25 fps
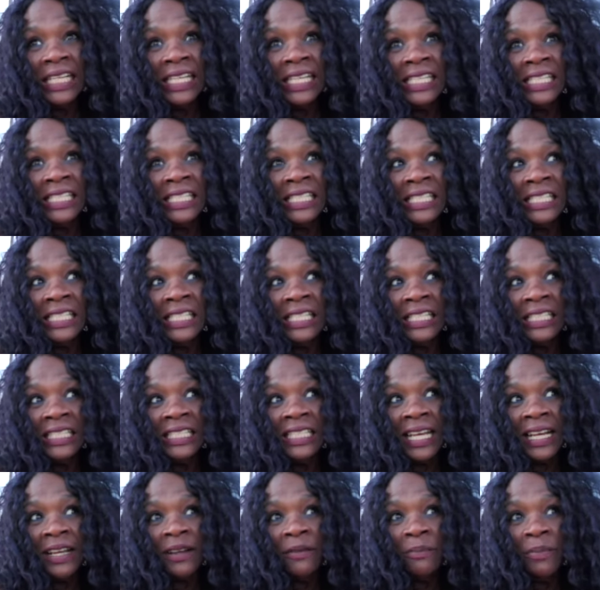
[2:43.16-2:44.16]
is going
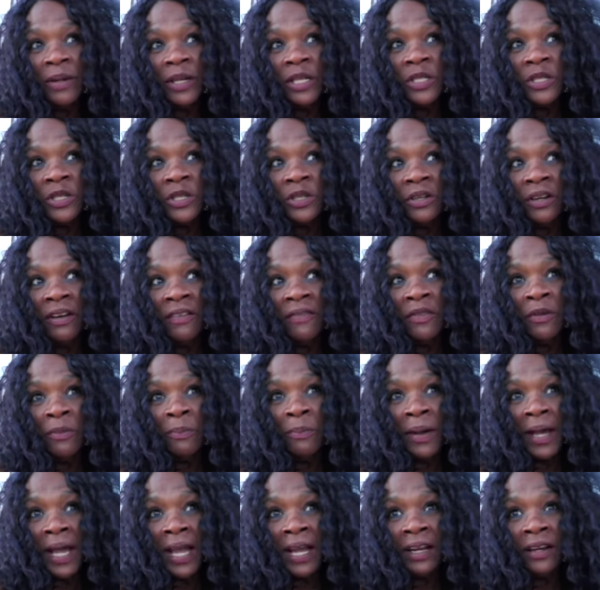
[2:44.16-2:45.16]
to take a picture of the
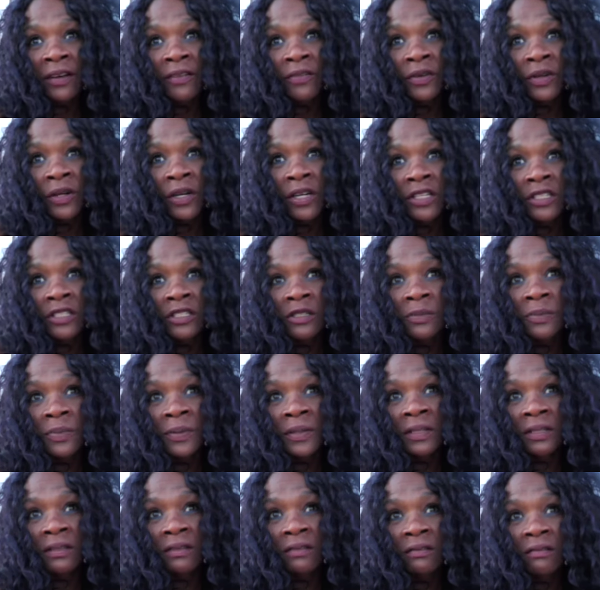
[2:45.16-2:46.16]
back of her
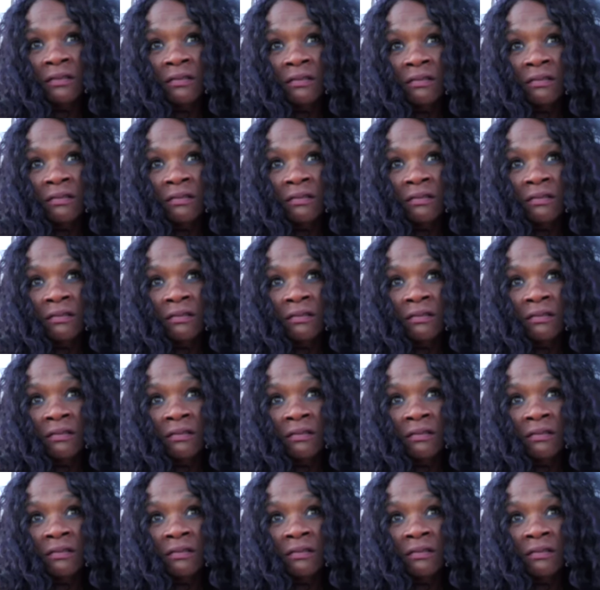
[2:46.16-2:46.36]
husband